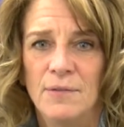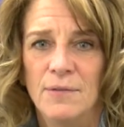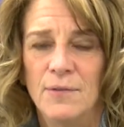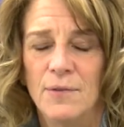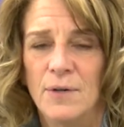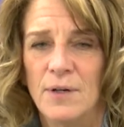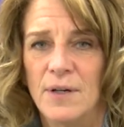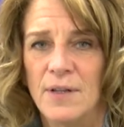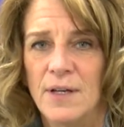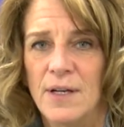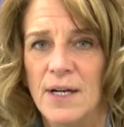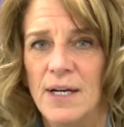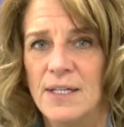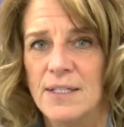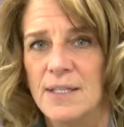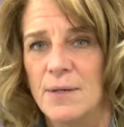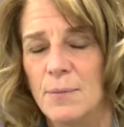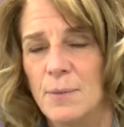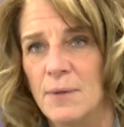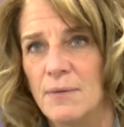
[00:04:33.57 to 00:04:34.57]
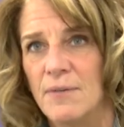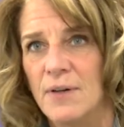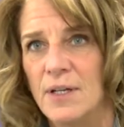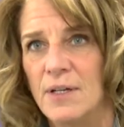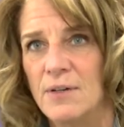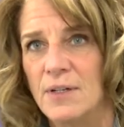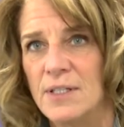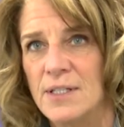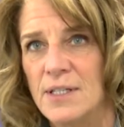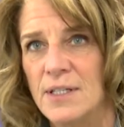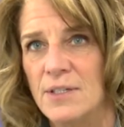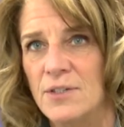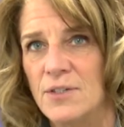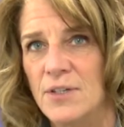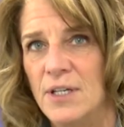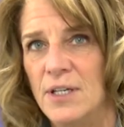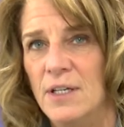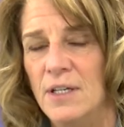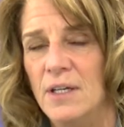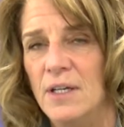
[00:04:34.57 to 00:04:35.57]
for the guys that weren't running cross
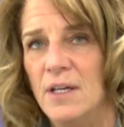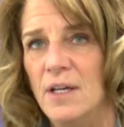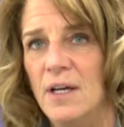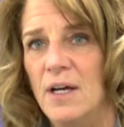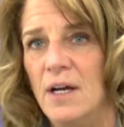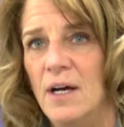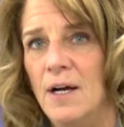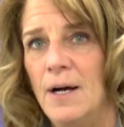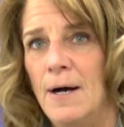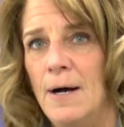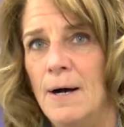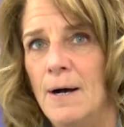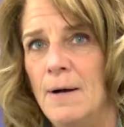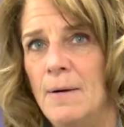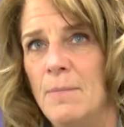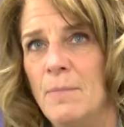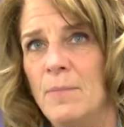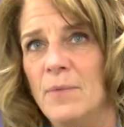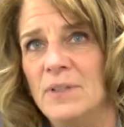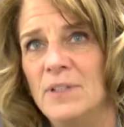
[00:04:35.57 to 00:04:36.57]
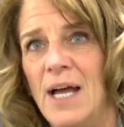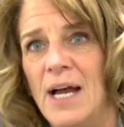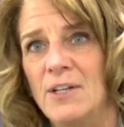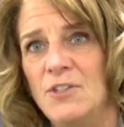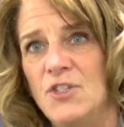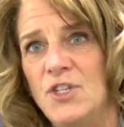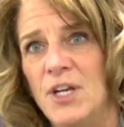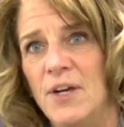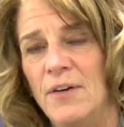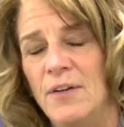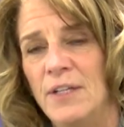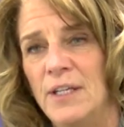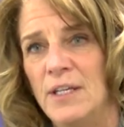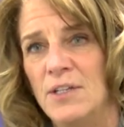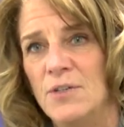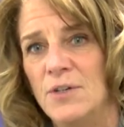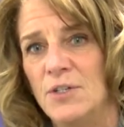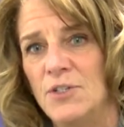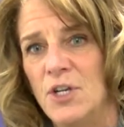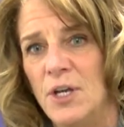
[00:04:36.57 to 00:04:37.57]
country. Last year on the
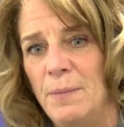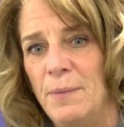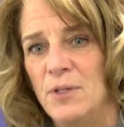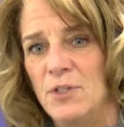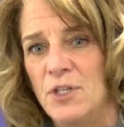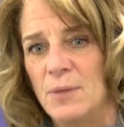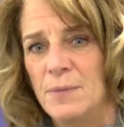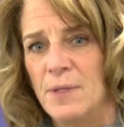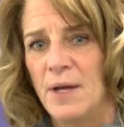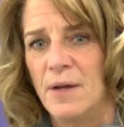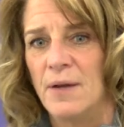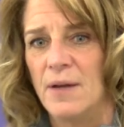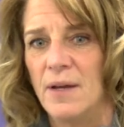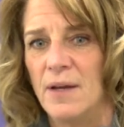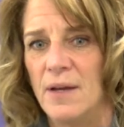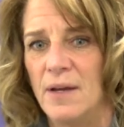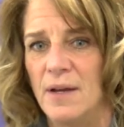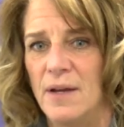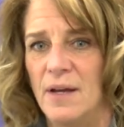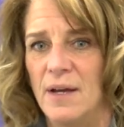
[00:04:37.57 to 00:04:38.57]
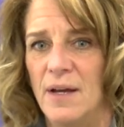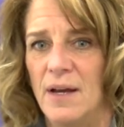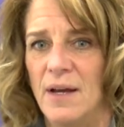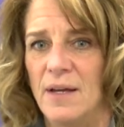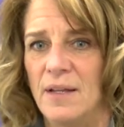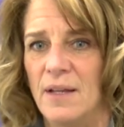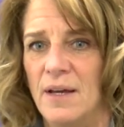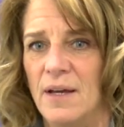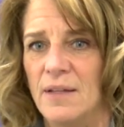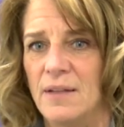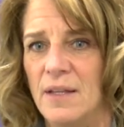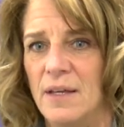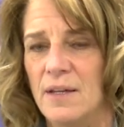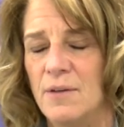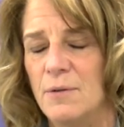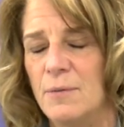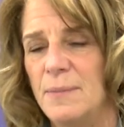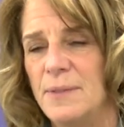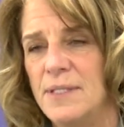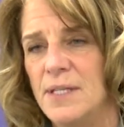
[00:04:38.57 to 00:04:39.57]
indoor championships, I think
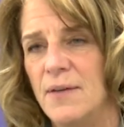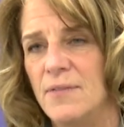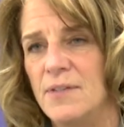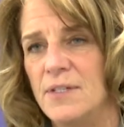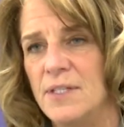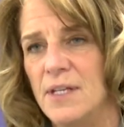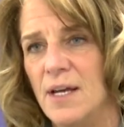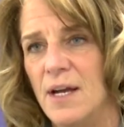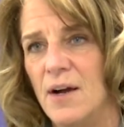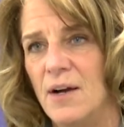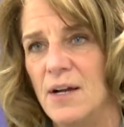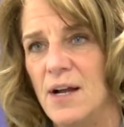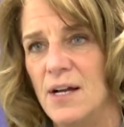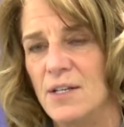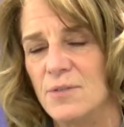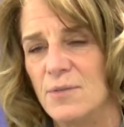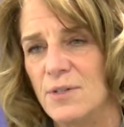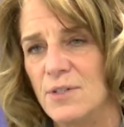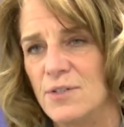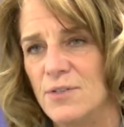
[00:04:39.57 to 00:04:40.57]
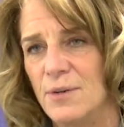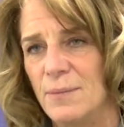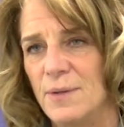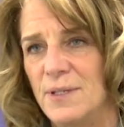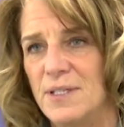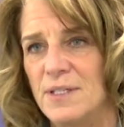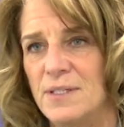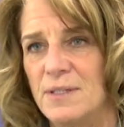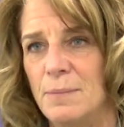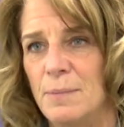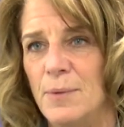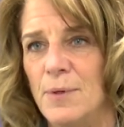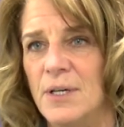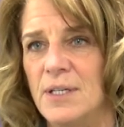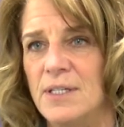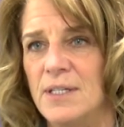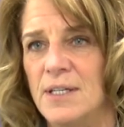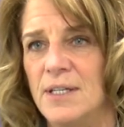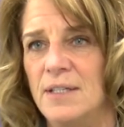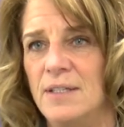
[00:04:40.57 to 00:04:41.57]
it would be safe to say our guys were extremely
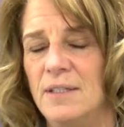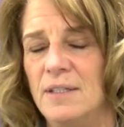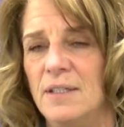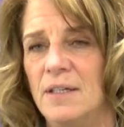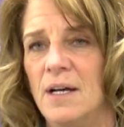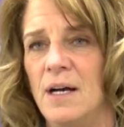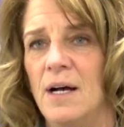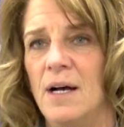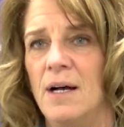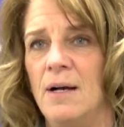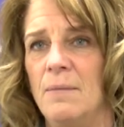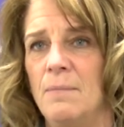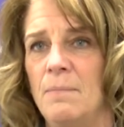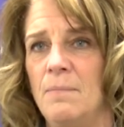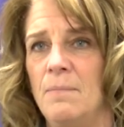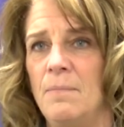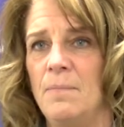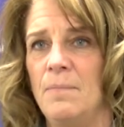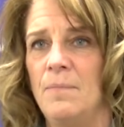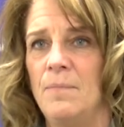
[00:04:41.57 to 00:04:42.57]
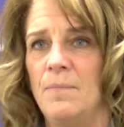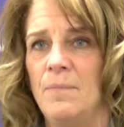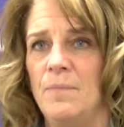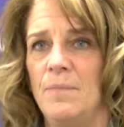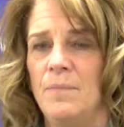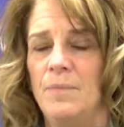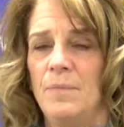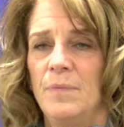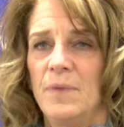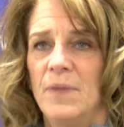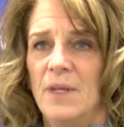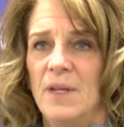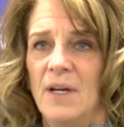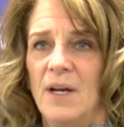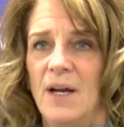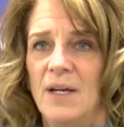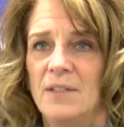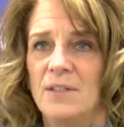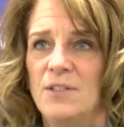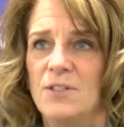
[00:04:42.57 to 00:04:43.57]
disappointed.
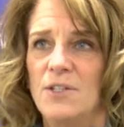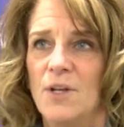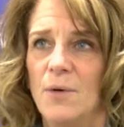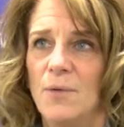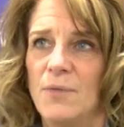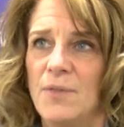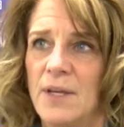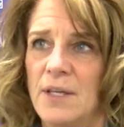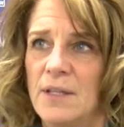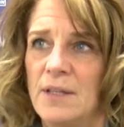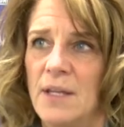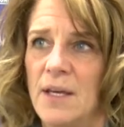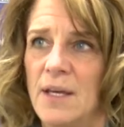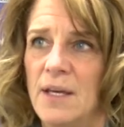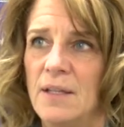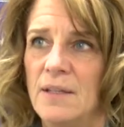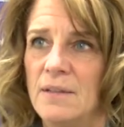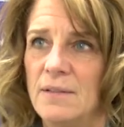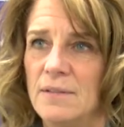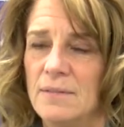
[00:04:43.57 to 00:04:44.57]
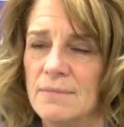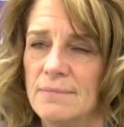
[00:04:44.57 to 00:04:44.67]
I don't think they